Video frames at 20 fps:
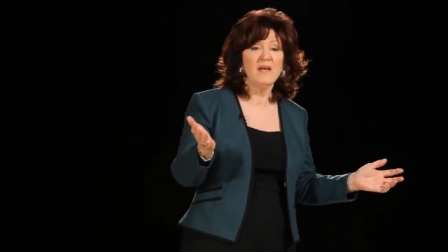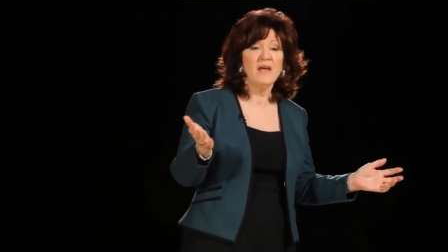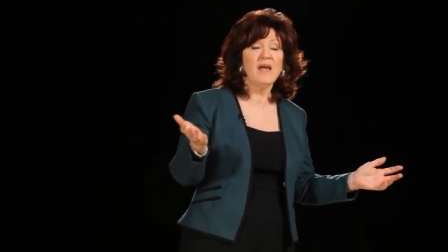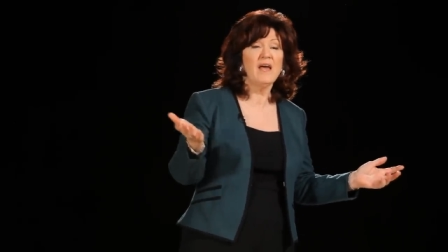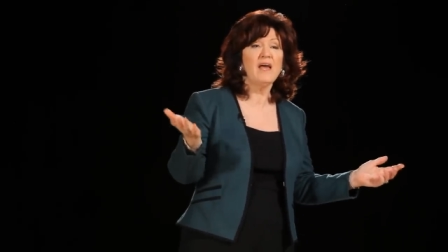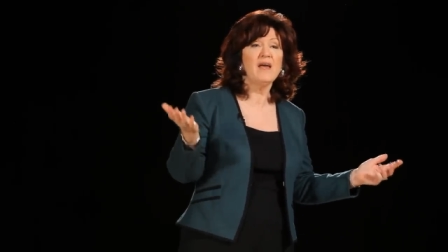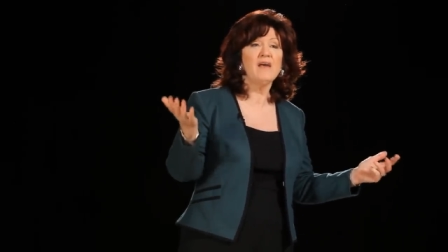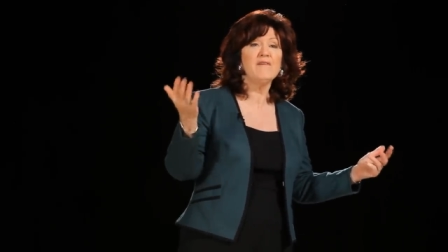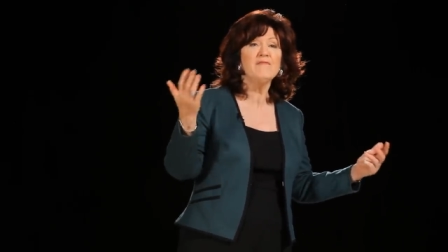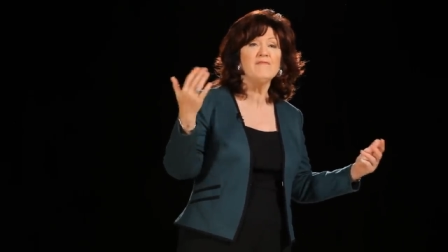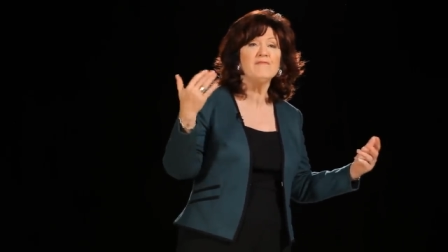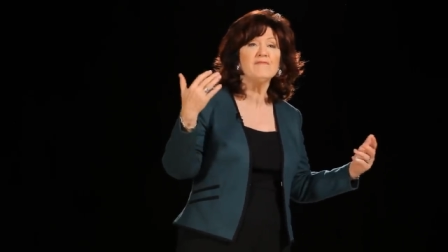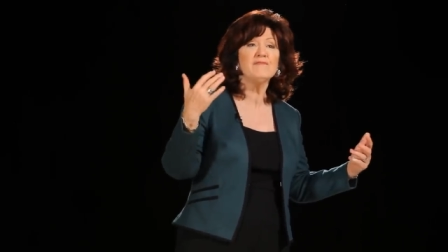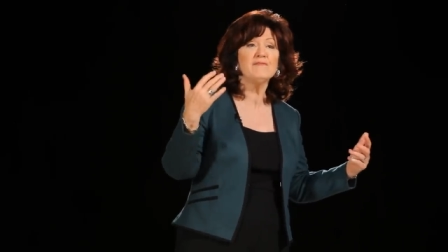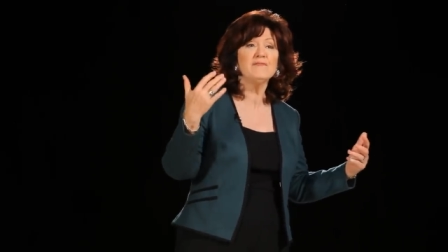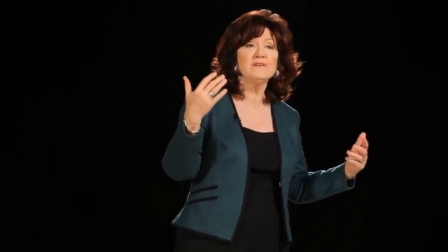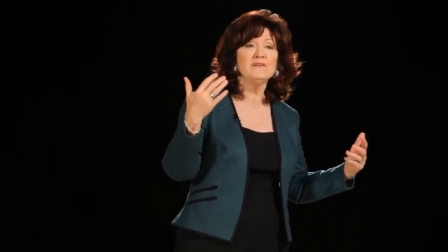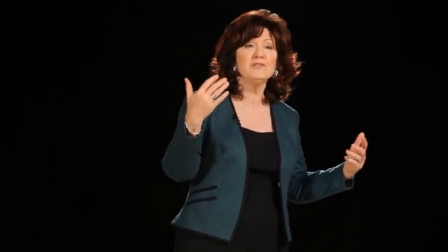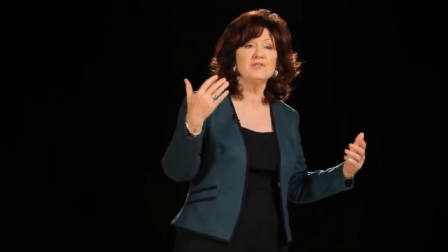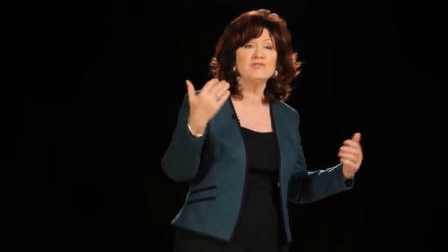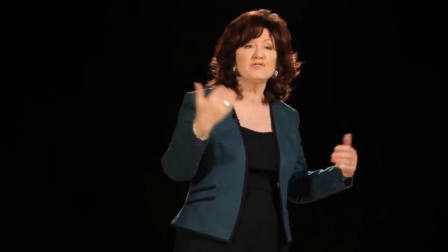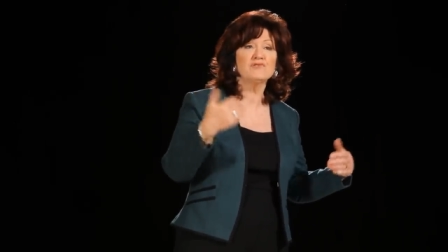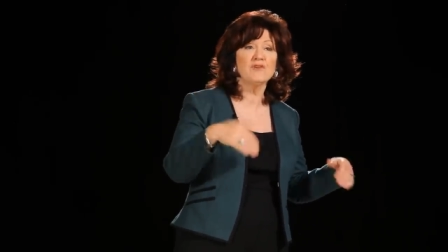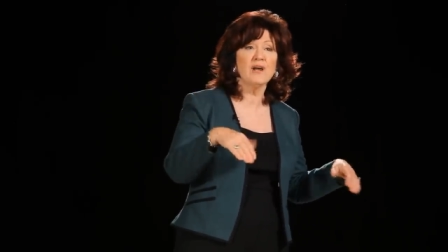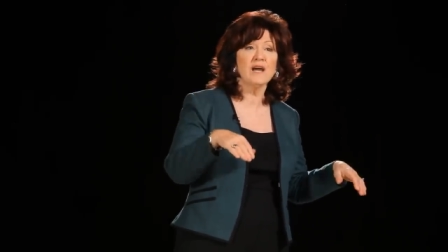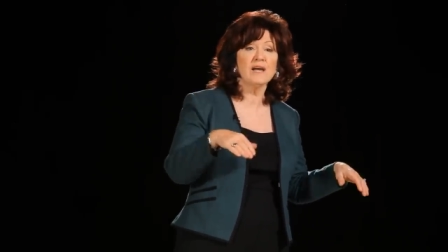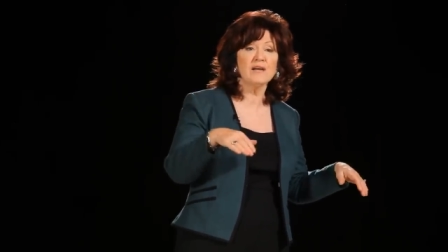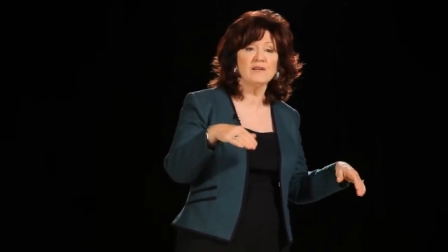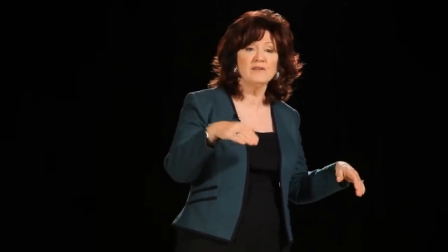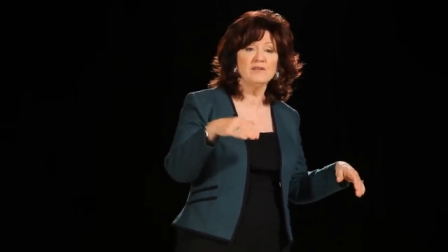every
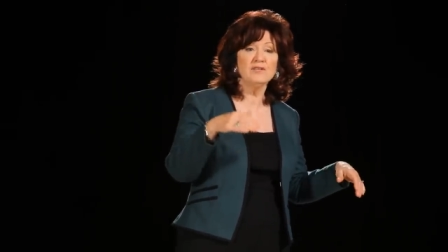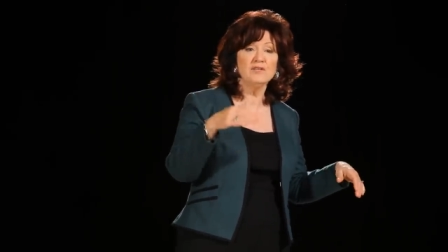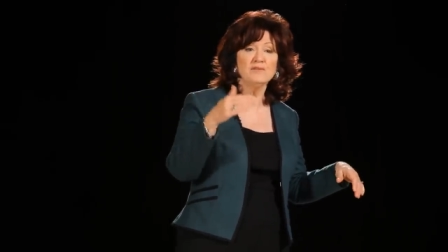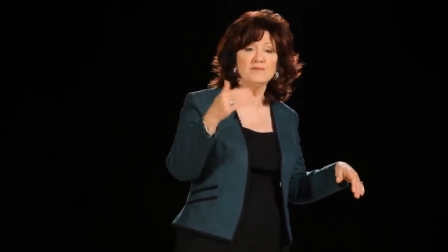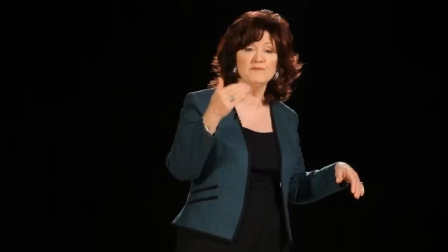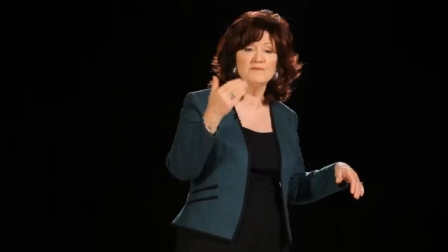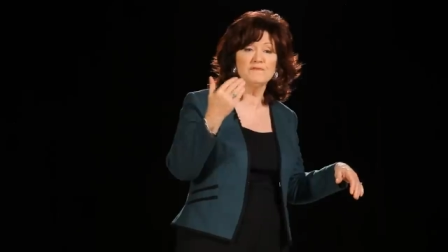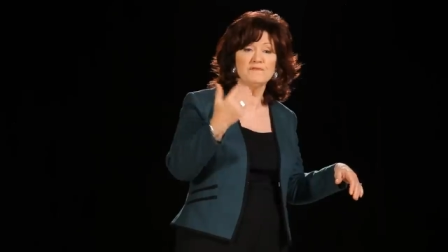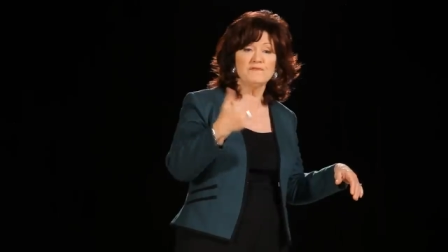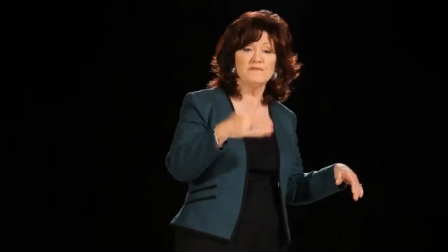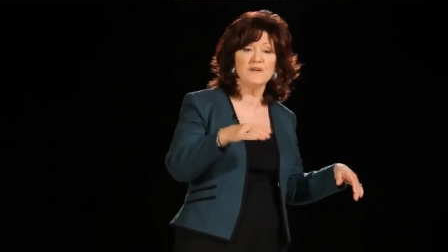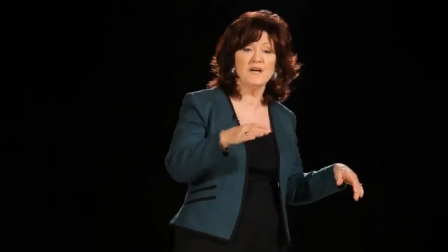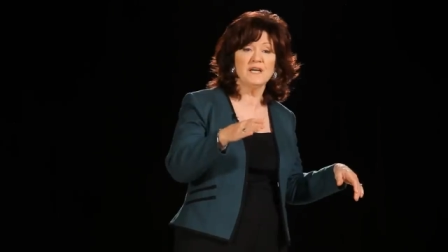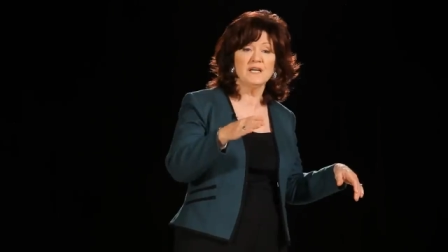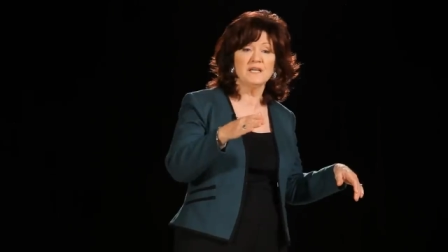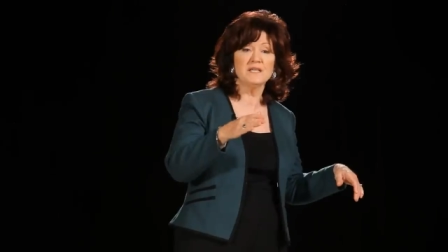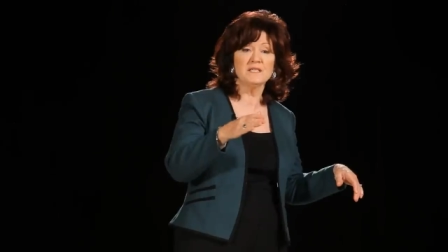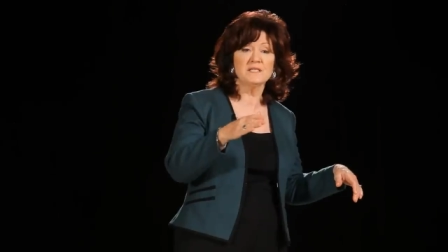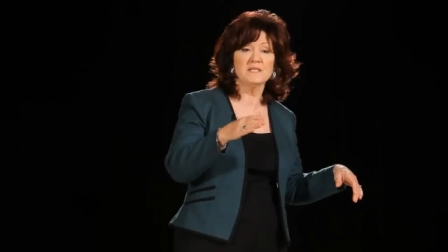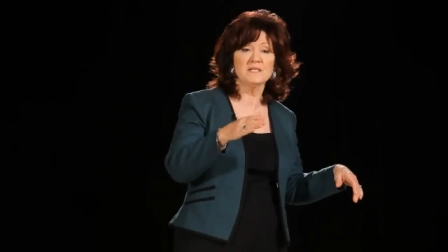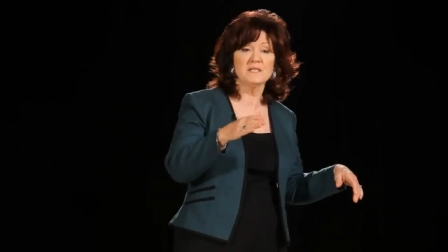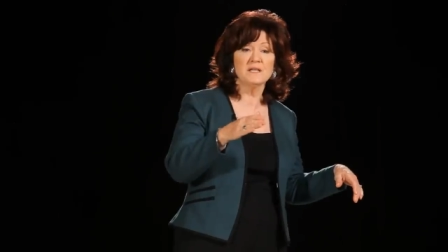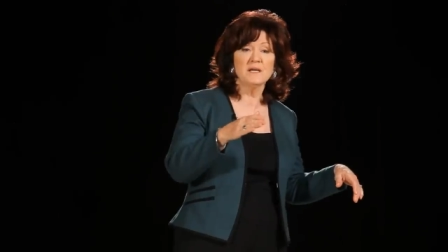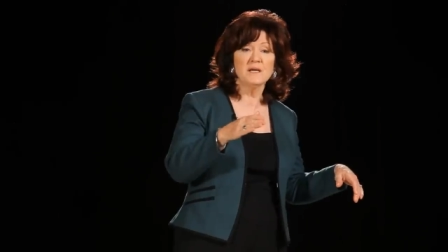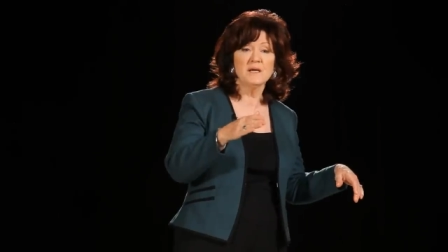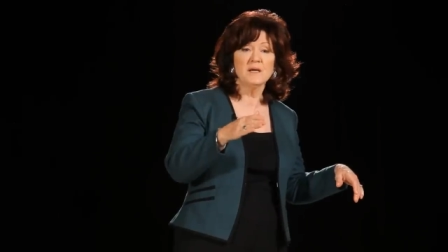dragon you face